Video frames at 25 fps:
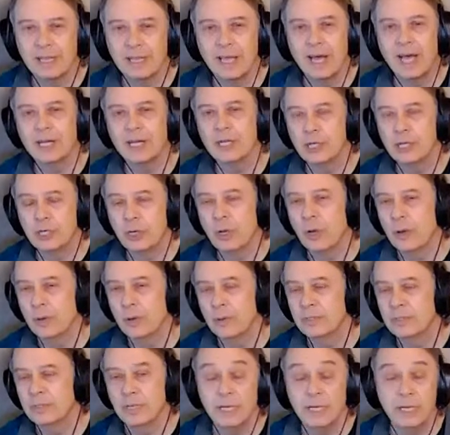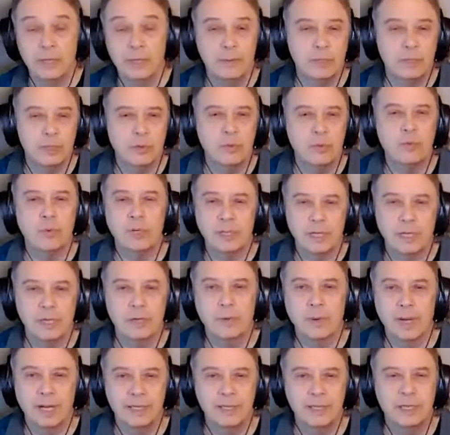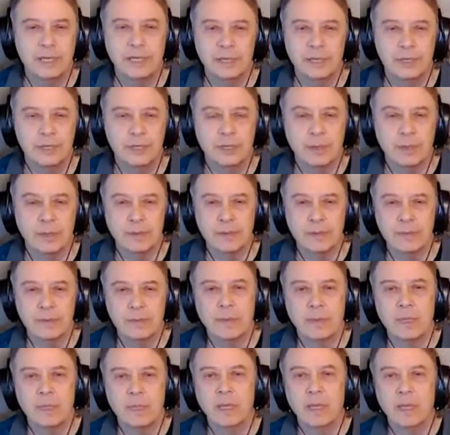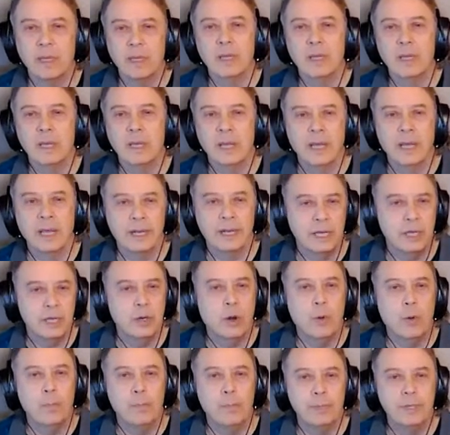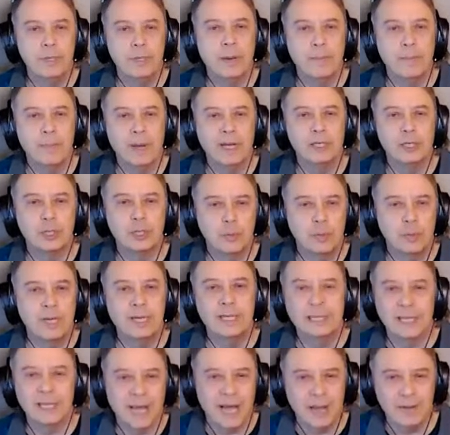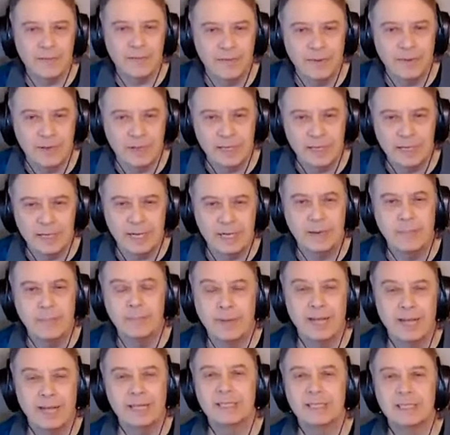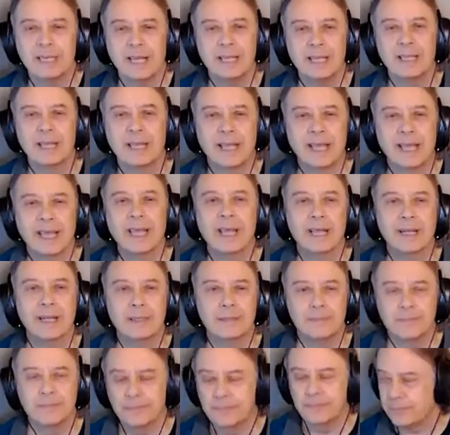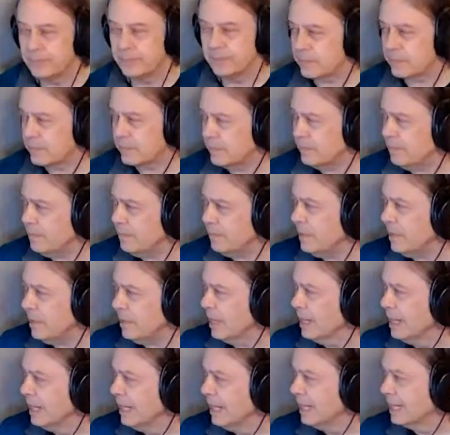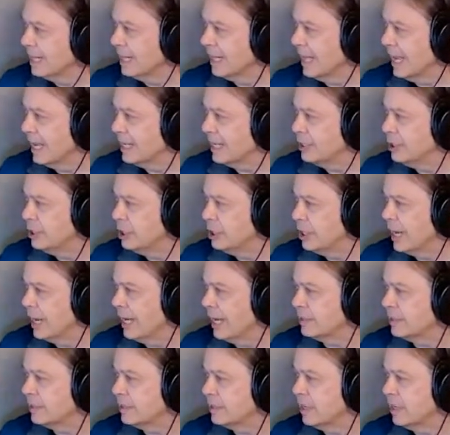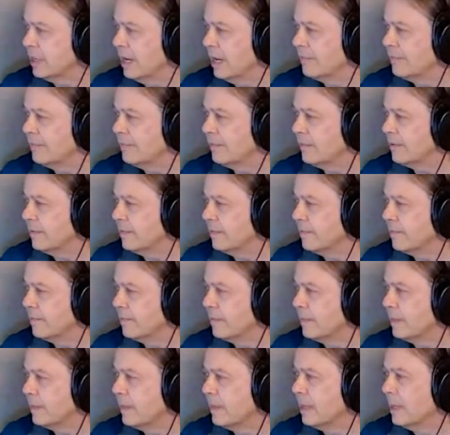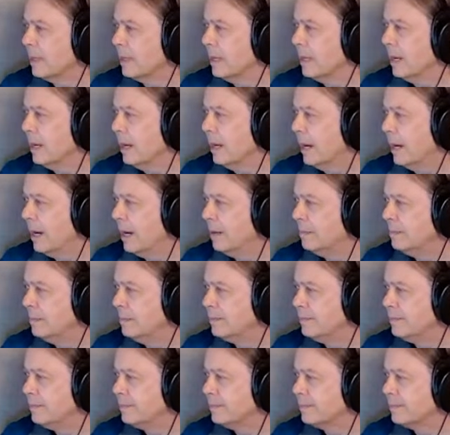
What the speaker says: a lot of shows, and he was a really great teacher. And he opened up my swing, time feel, and independence on the kit. Latin jazz stuff. And